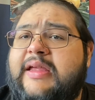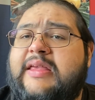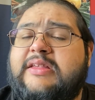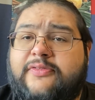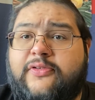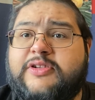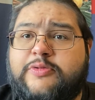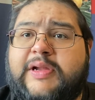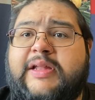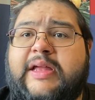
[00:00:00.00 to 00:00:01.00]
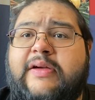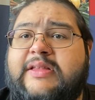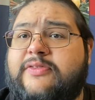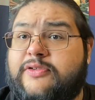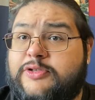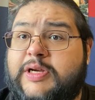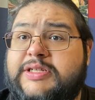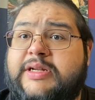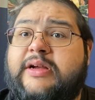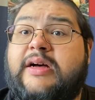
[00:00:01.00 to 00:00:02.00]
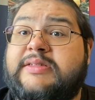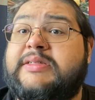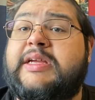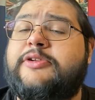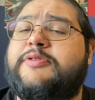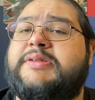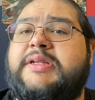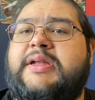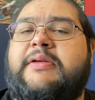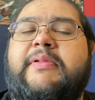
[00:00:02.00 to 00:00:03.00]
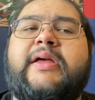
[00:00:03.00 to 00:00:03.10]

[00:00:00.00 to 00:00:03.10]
He is frustrated now, and this frustration causes interest in him.